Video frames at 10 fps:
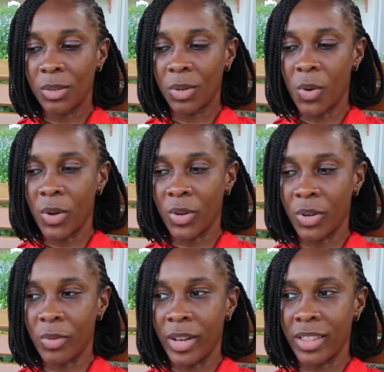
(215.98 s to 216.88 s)
going
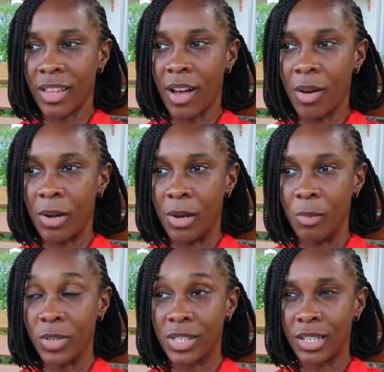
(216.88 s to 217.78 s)
on right now.
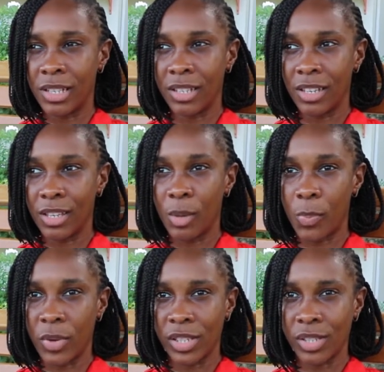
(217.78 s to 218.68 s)
Um, we're still in the
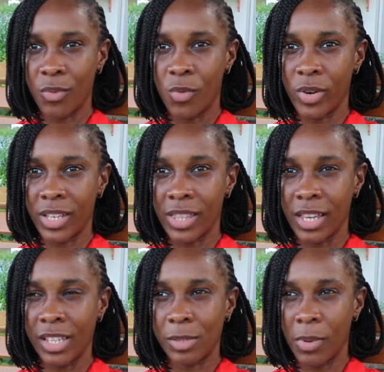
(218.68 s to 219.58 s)
process of working
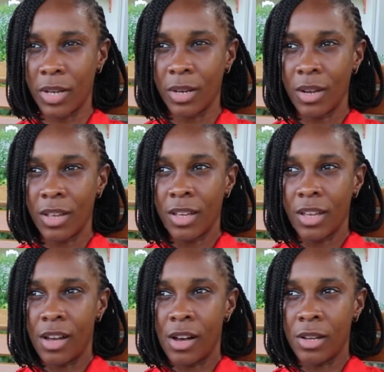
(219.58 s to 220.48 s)
things, but
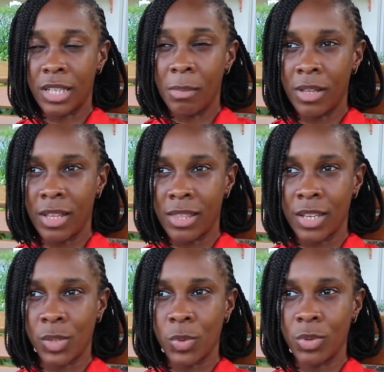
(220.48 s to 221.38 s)
uh, some other
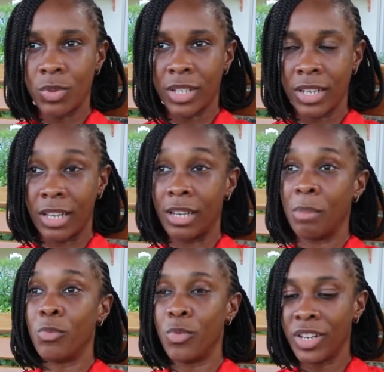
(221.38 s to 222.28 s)
things we're looking at, and
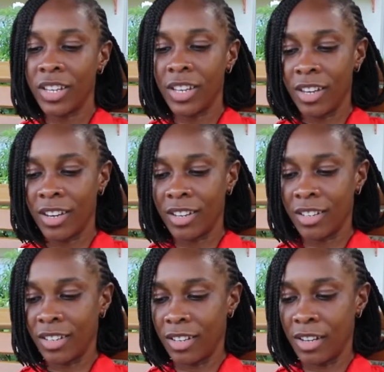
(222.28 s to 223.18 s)
I'm really
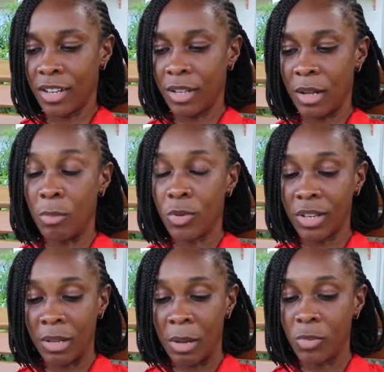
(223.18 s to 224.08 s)
eager. Uh, I'm
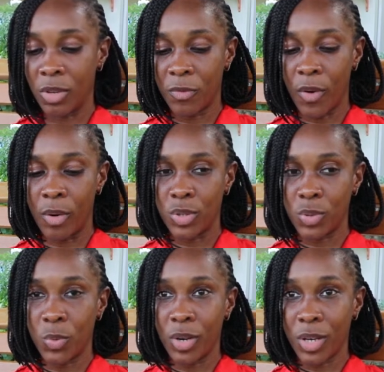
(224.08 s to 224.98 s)
looking. I'm looking forward
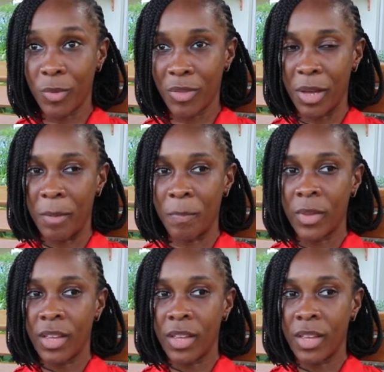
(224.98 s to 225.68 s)
to working with them.